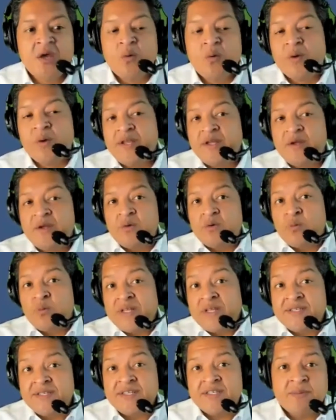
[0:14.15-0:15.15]
Winning on
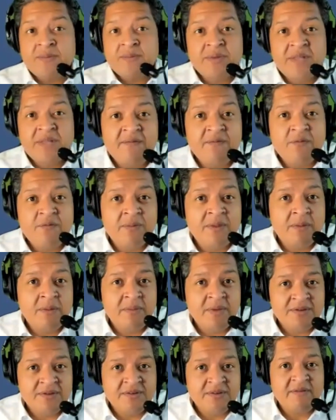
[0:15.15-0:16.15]
Wednesday is a platform that
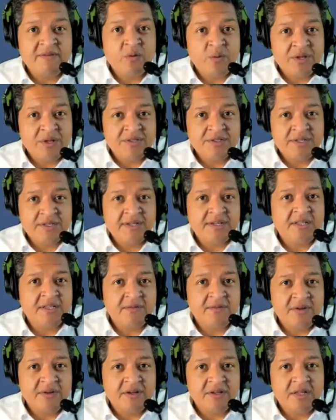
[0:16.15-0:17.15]
meets every Wednesday at
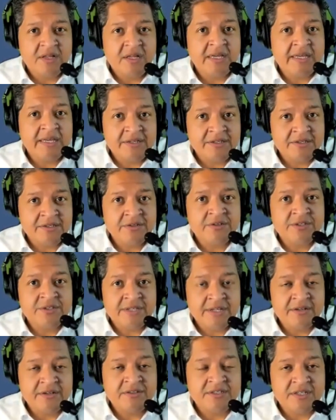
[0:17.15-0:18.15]
11 o'clock Eastern
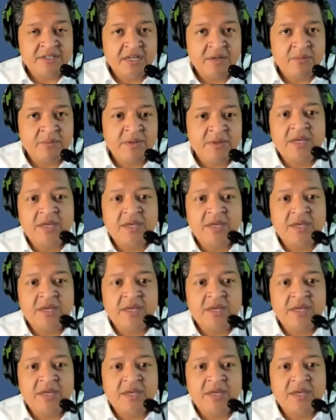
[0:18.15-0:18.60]
Standard Time,